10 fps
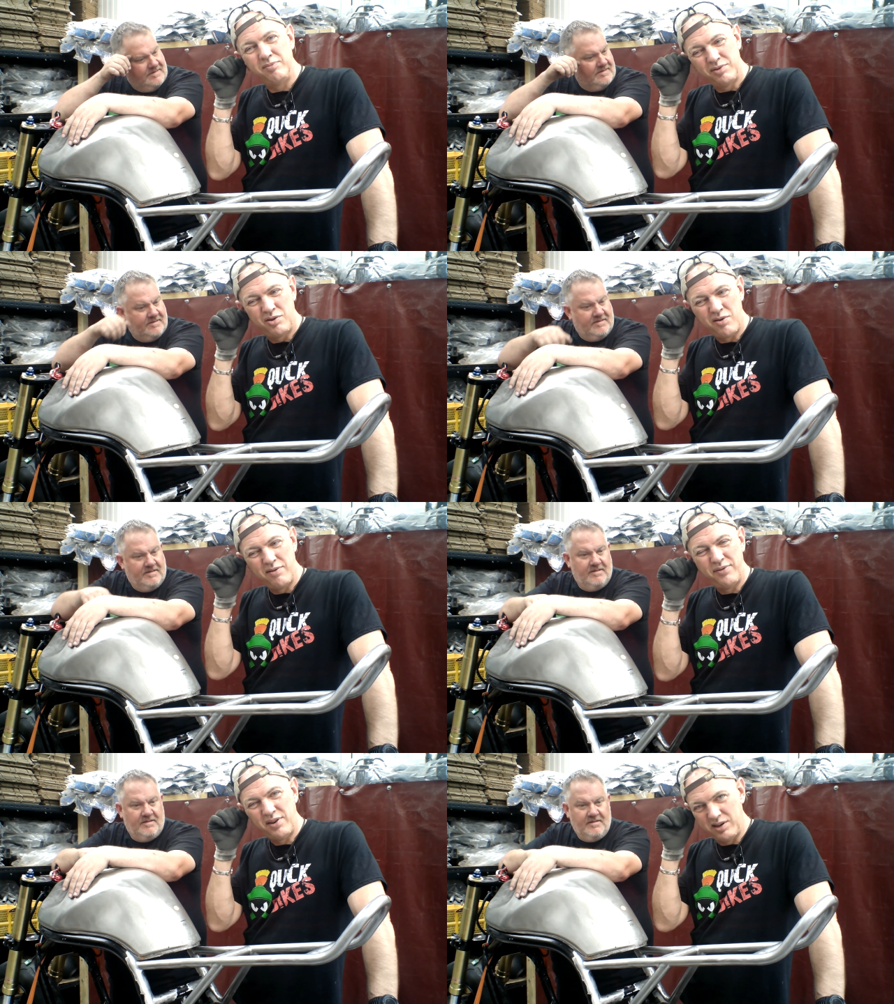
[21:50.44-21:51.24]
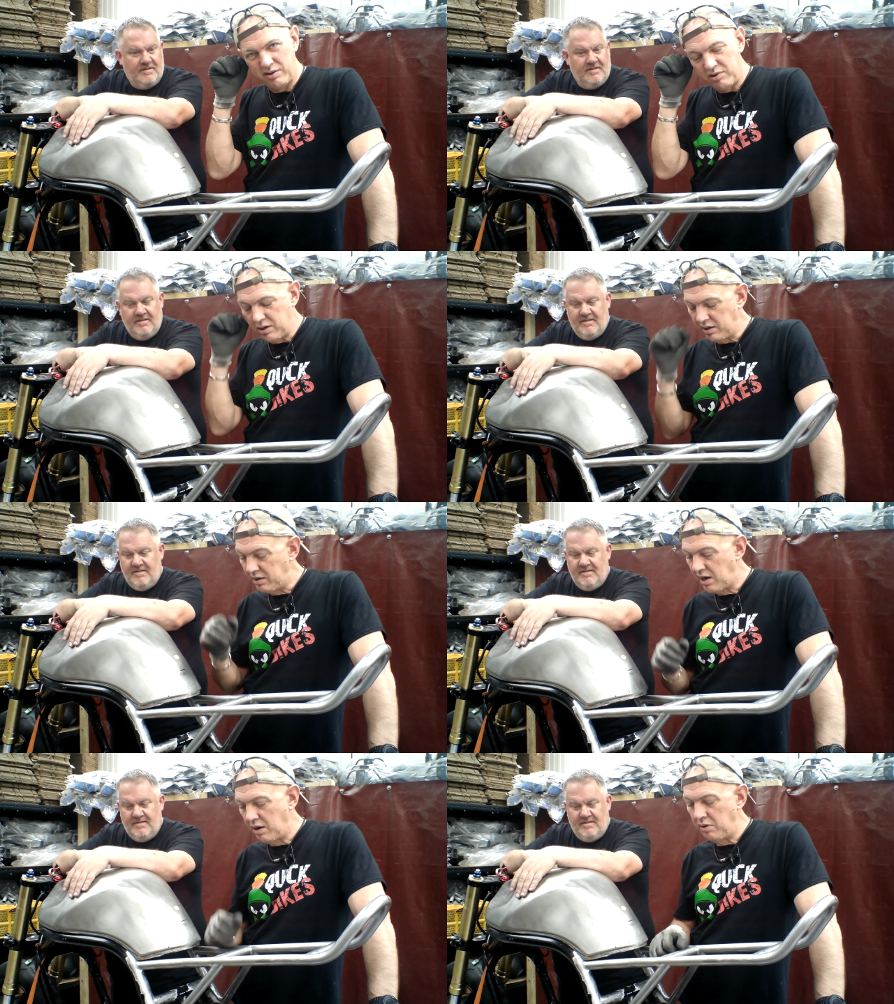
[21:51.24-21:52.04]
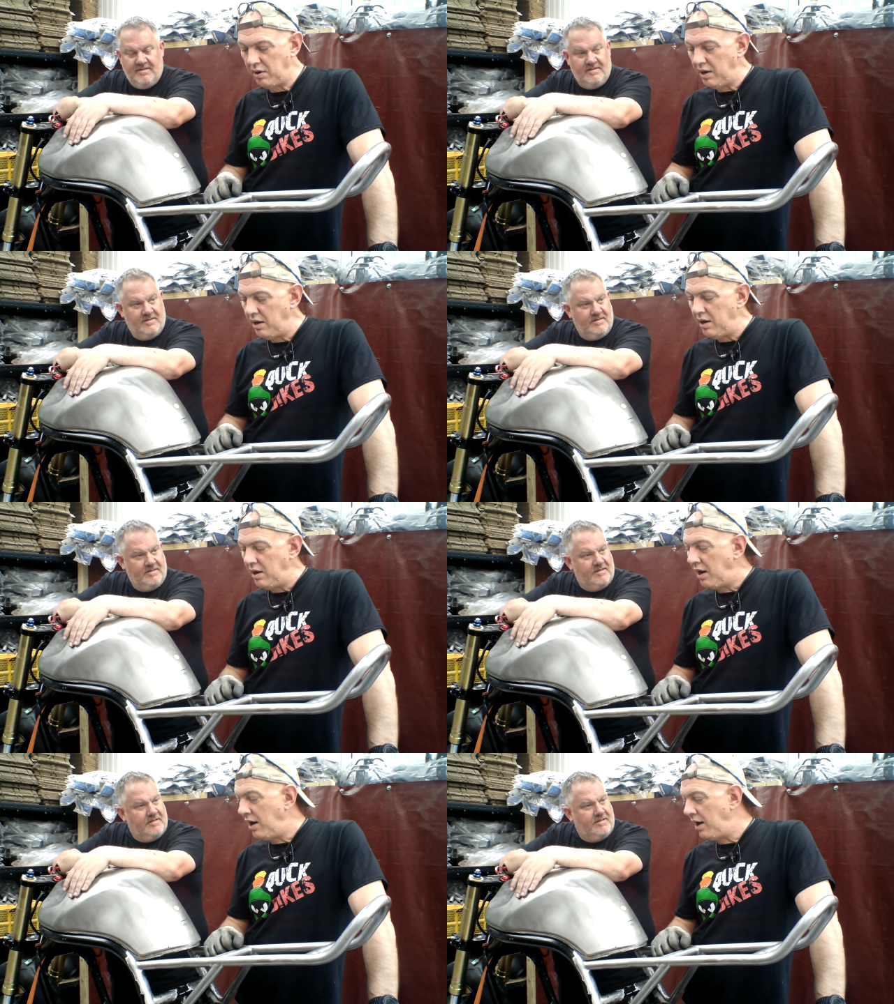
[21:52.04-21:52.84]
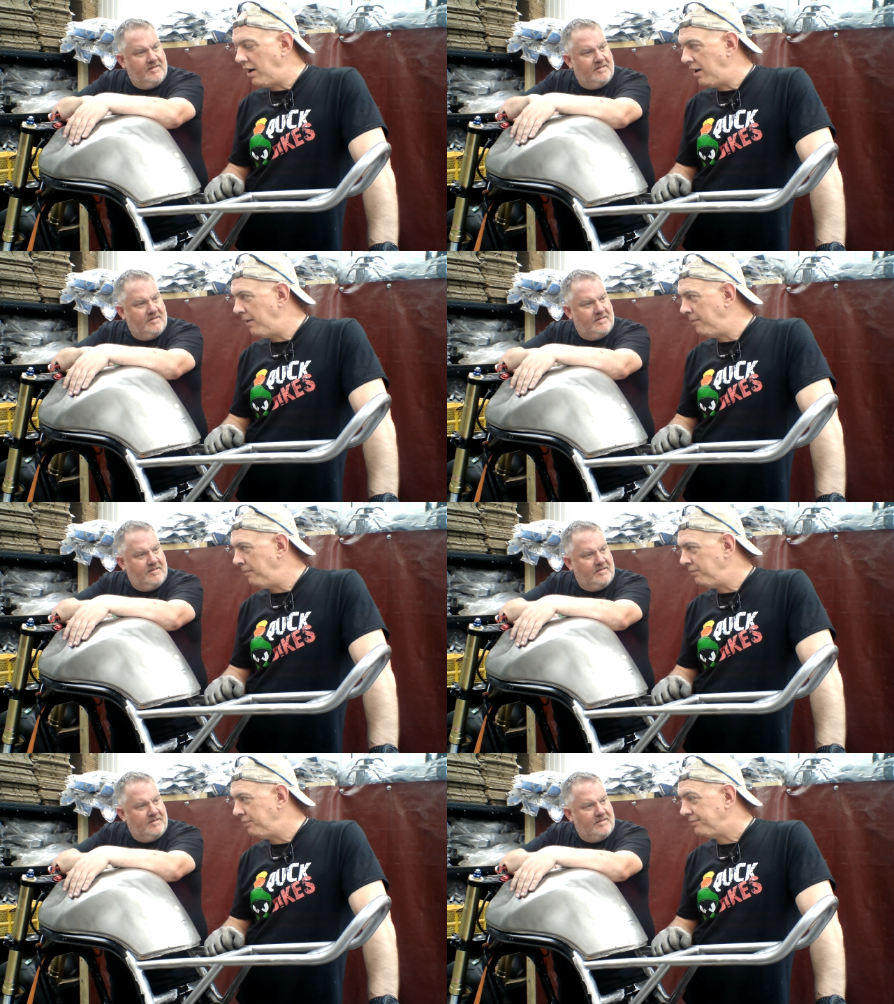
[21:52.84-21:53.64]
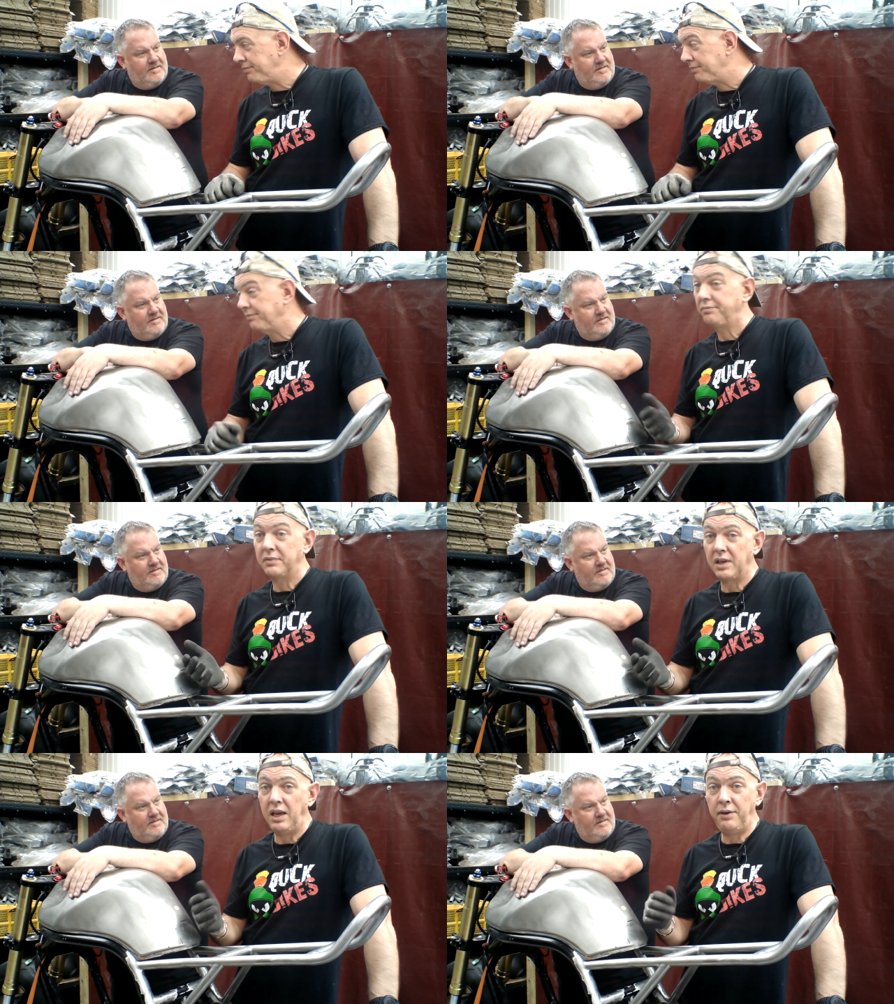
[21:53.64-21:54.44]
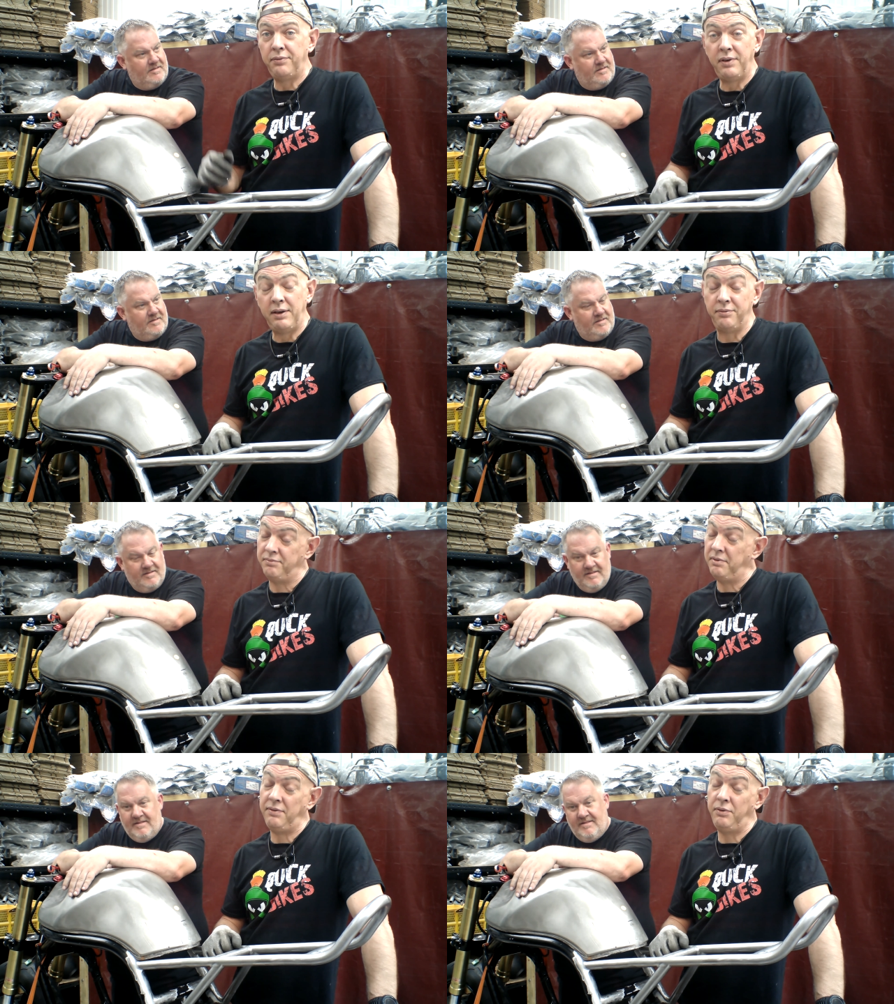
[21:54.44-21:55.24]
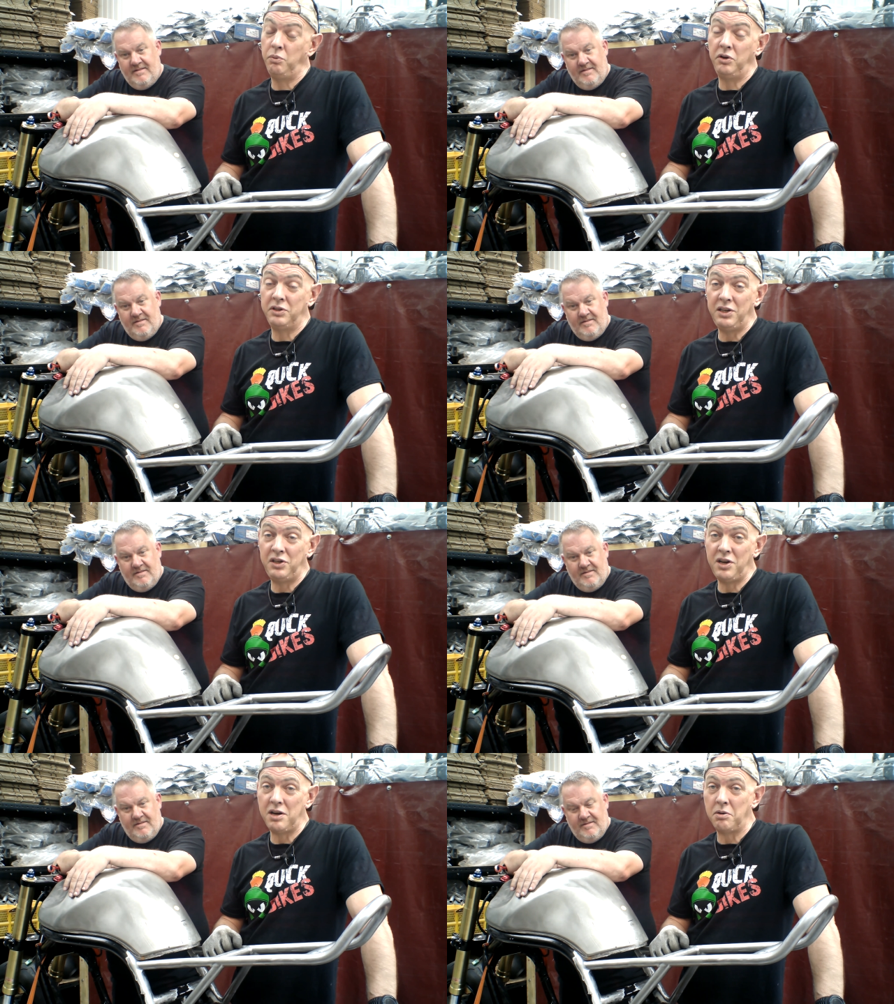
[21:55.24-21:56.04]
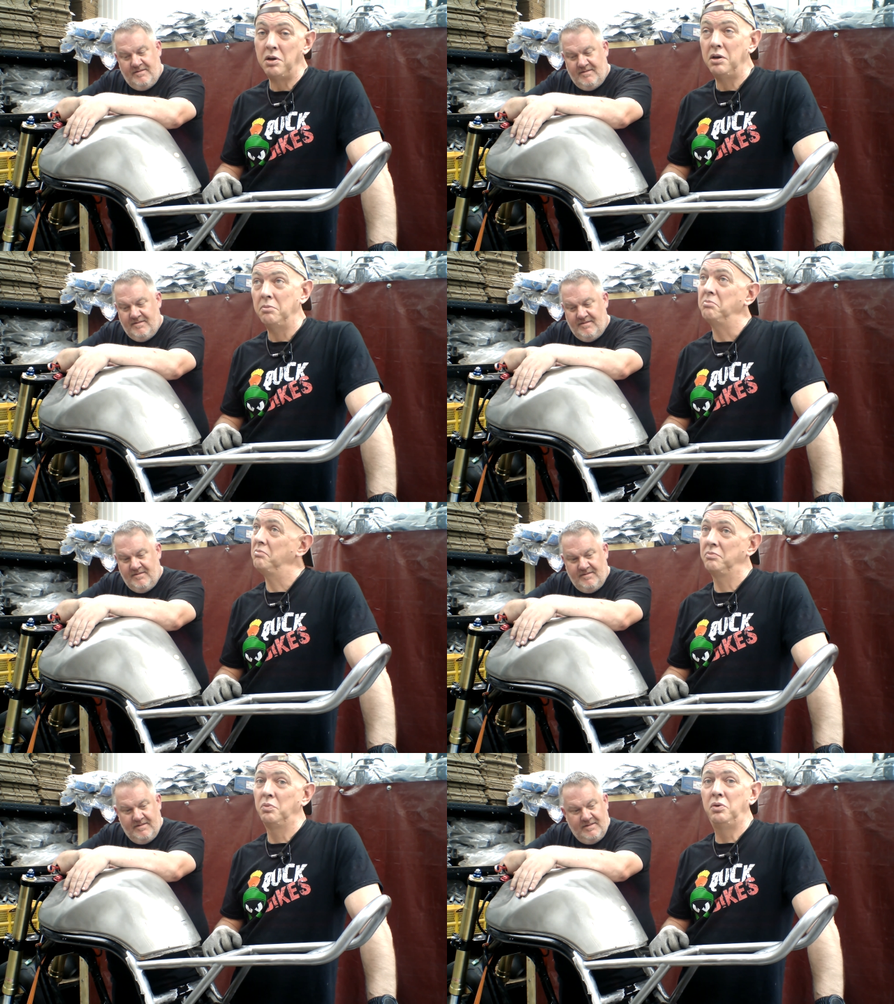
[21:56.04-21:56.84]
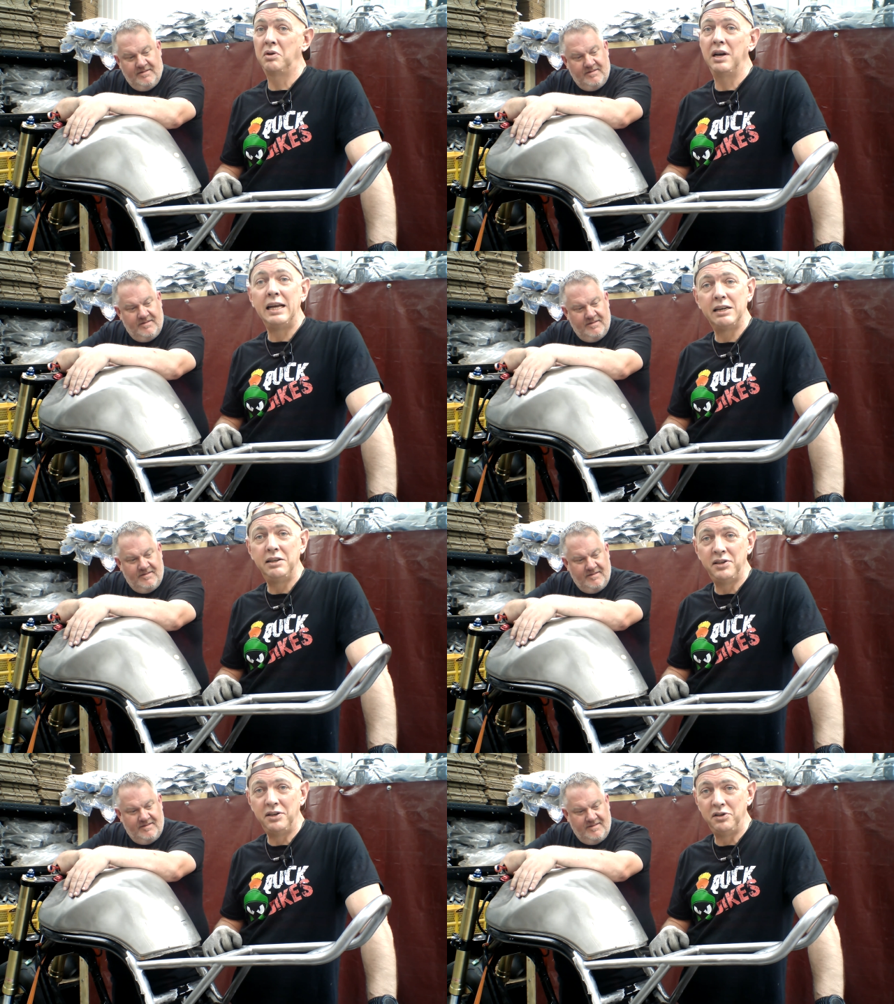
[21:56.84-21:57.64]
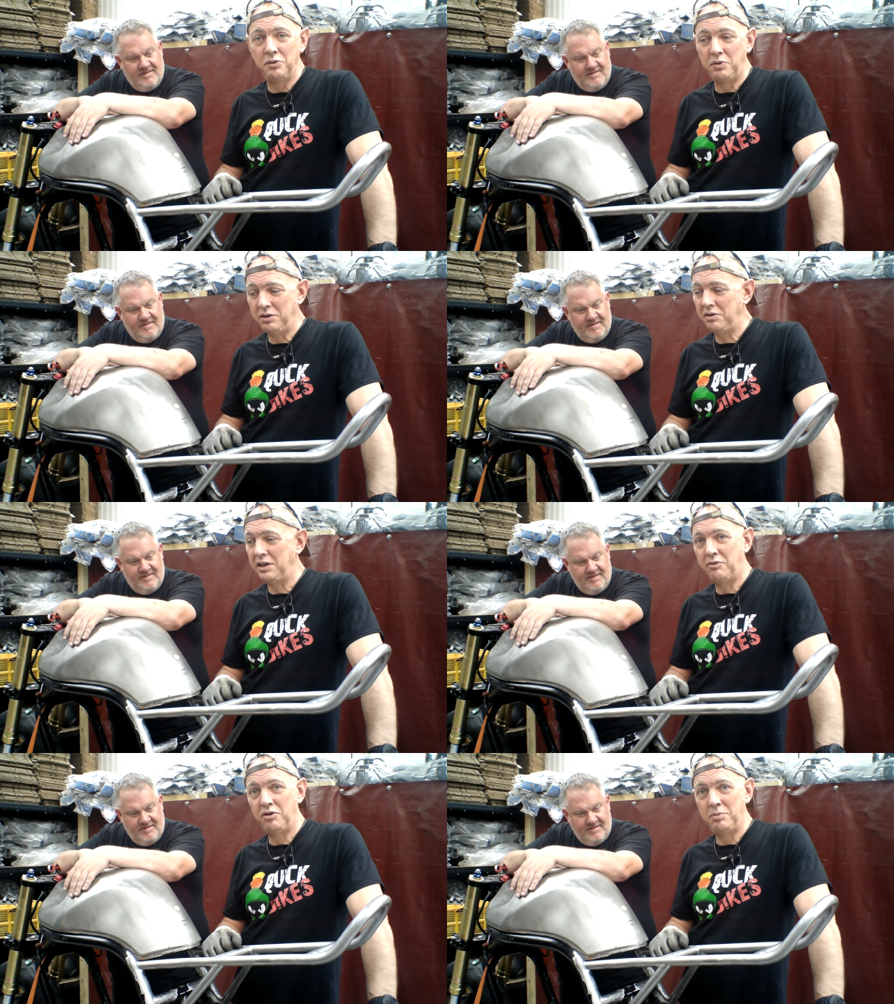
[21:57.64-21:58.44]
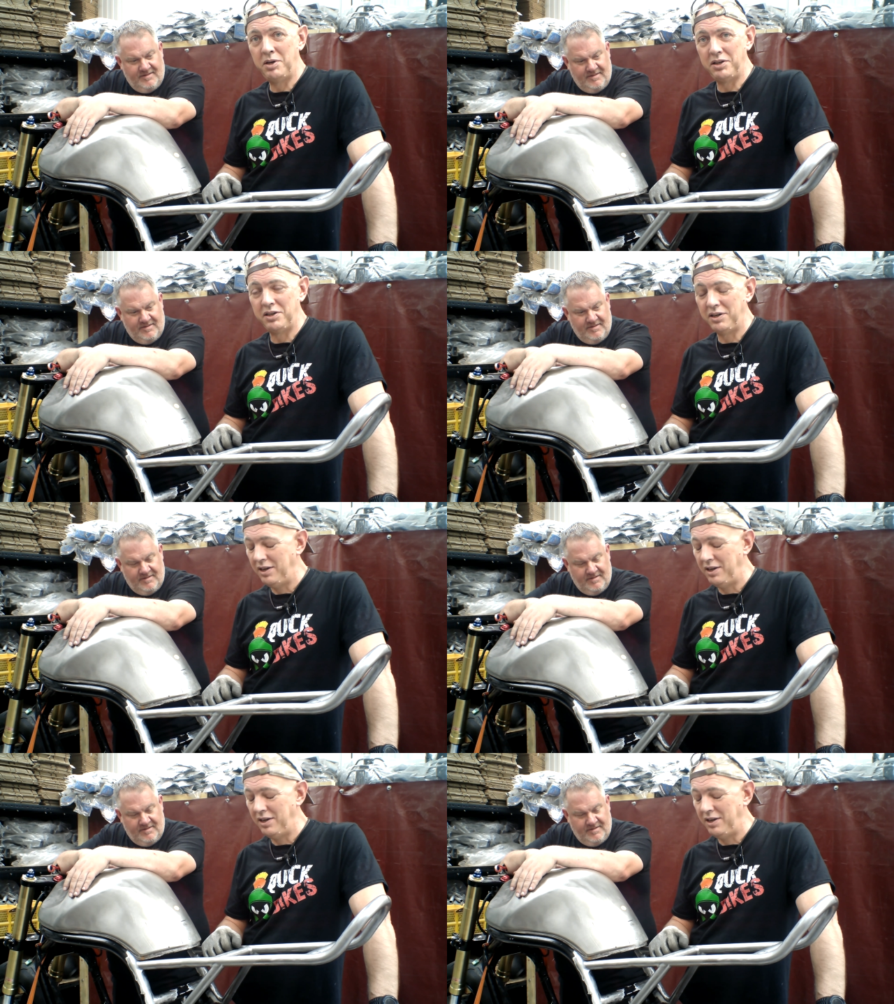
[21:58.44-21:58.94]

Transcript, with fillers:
Speaker 1: of try and fund it really. So um, if if if you want a t-shirt, we'll gladly send you one. Thank you very much.